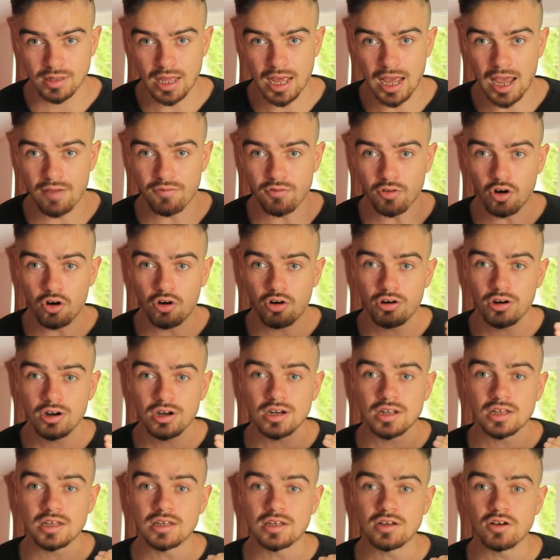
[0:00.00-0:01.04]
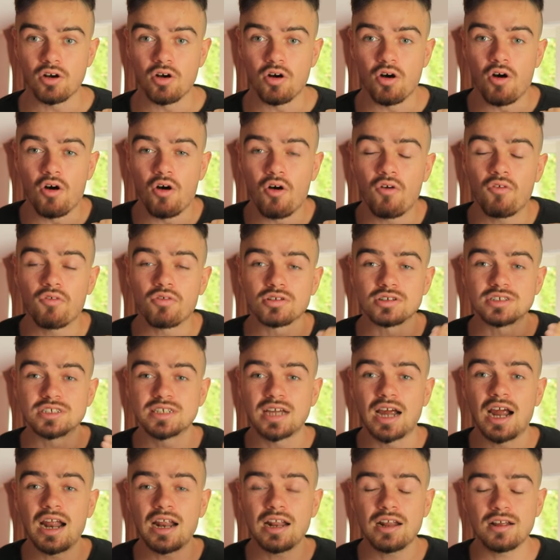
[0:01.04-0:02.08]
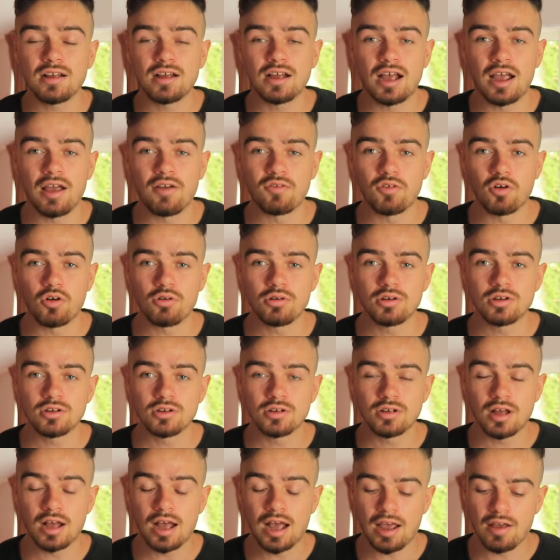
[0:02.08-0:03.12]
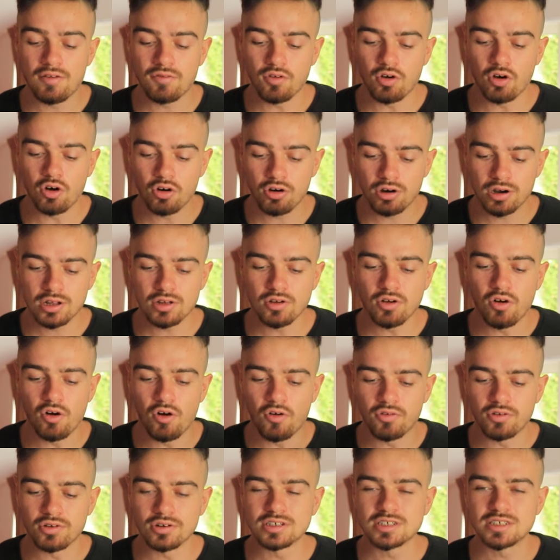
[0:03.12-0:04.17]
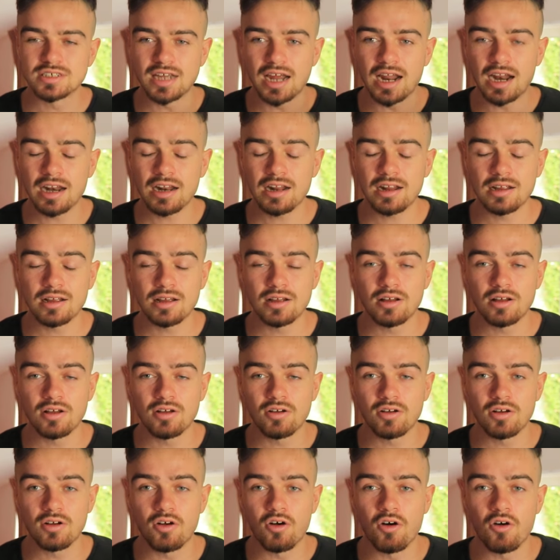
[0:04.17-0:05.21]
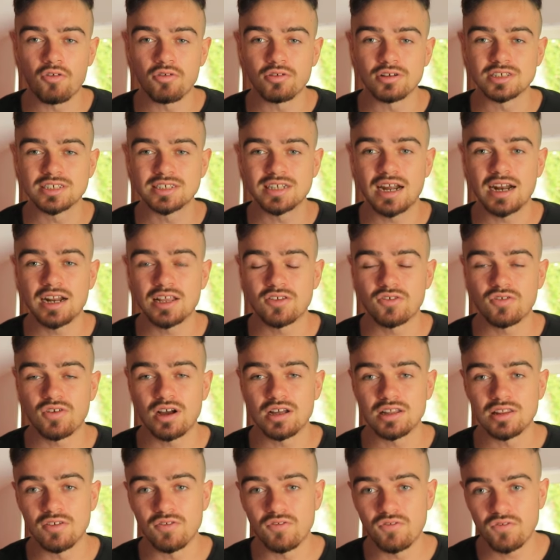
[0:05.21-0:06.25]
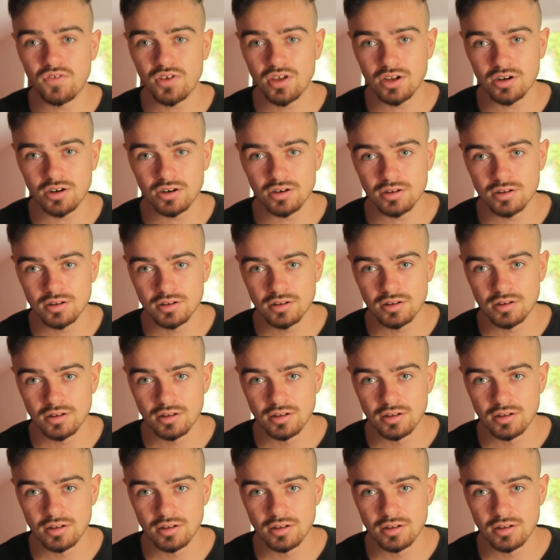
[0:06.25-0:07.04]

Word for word: I've already oversat, I've already, I've already oversat, oversatisfied the fear